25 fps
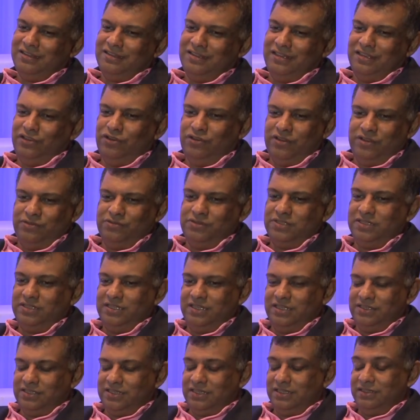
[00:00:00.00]
you know,
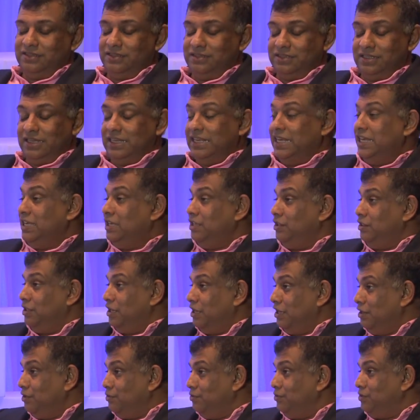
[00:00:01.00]
there's the lady
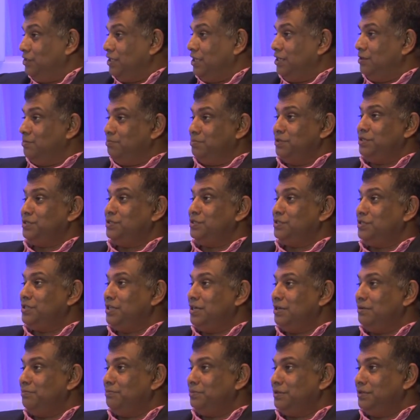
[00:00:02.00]
there who set her business
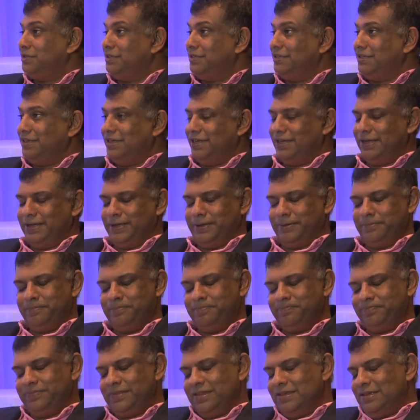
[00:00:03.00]
up.
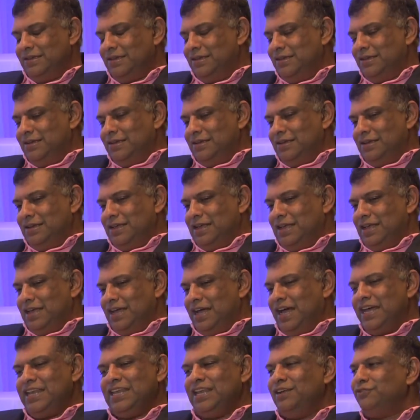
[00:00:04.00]

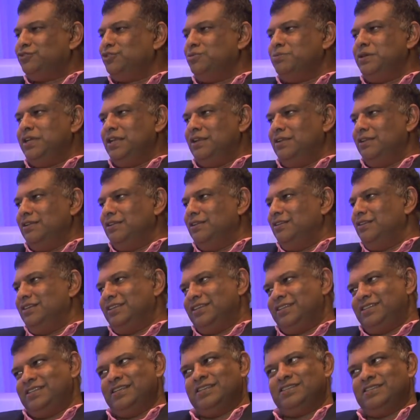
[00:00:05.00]
I'd love to meet,
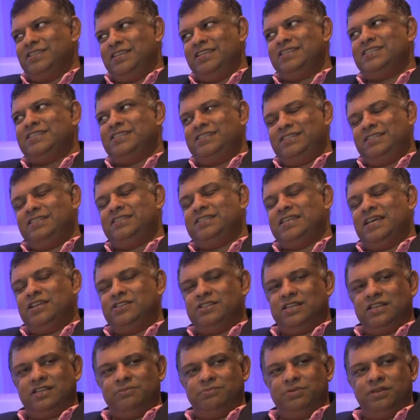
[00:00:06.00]
this
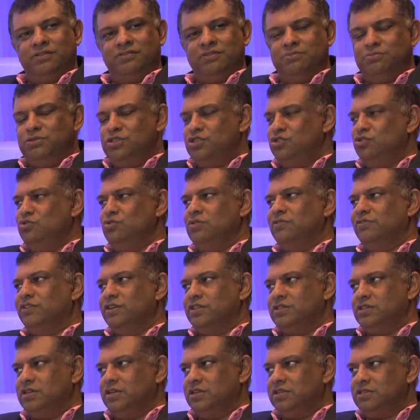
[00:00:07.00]
sounds like a bit of a Miss
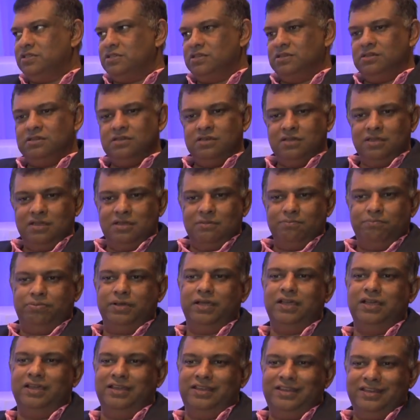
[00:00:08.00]
Universe answer,
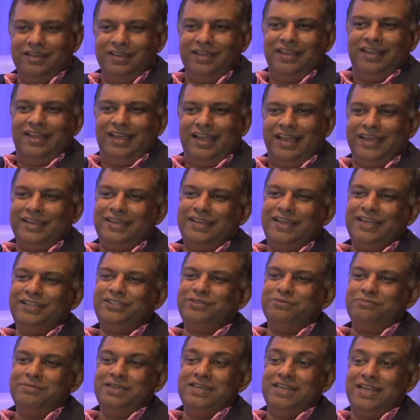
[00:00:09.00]
but I'd like
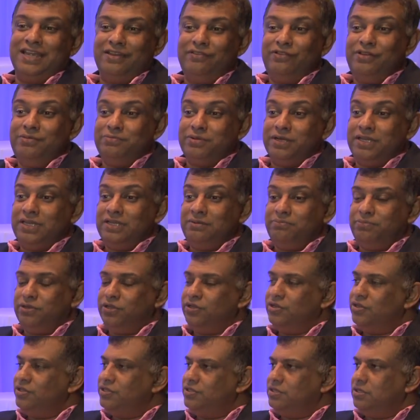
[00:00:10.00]
to meet everybody
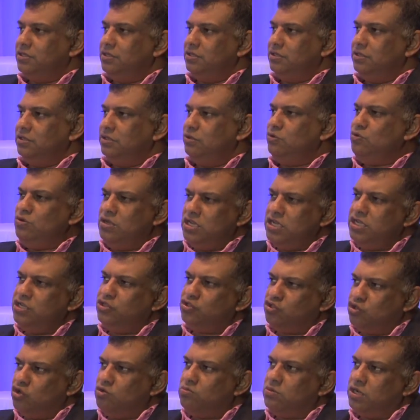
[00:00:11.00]
because you learn
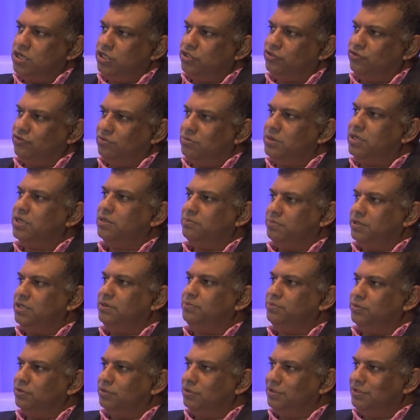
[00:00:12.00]
so much from other
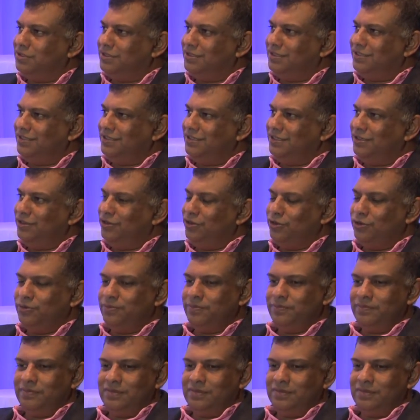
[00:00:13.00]
people, you know.